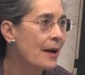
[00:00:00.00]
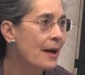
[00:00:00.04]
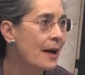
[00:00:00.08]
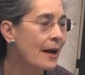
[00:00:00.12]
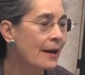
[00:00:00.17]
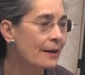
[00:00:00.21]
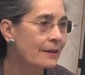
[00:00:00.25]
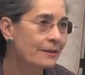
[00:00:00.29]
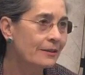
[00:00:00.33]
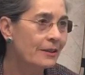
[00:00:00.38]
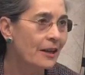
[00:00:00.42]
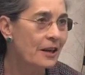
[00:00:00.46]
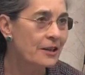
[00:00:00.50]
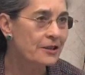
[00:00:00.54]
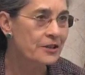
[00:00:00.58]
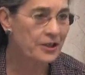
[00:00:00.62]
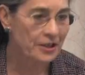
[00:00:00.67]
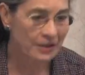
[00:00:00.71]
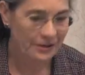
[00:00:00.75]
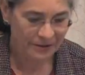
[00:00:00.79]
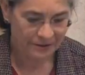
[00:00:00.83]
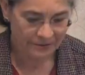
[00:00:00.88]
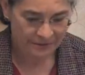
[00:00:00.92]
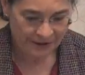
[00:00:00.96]

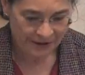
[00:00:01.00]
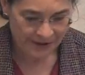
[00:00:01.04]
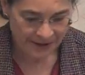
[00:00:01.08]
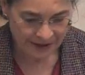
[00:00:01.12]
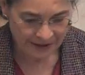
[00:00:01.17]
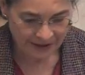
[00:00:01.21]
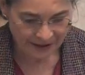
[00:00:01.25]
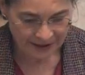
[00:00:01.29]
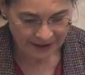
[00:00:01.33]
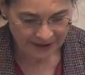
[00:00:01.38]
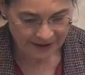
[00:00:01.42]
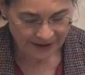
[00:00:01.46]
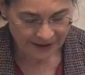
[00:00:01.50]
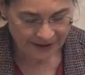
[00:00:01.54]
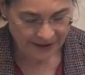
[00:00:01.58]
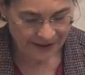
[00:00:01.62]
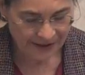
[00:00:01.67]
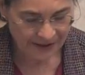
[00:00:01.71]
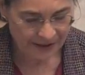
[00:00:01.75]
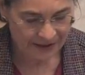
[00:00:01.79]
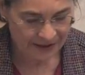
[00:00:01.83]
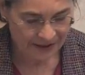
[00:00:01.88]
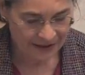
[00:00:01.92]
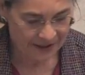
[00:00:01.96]
ecological
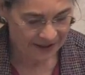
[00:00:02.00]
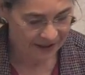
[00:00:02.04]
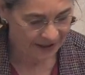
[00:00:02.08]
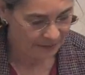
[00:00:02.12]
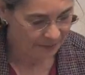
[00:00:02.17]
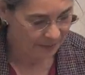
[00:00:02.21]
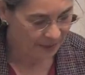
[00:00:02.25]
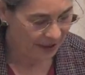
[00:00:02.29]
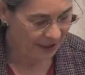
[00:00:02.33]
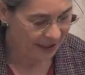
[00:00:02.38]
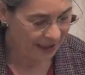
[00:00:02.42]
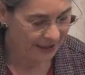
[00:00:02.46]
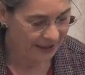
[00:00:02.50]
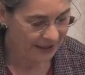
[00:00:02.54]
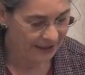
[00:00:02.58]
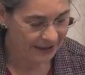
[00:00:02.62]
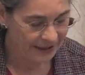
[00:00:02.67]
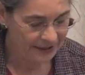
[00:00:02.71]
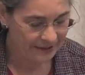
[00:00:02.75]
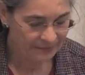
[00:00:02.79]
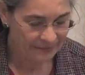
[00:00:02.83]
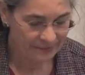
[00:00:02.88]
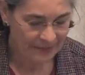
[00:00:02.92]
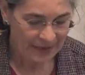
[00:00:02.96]
resilience on the planet.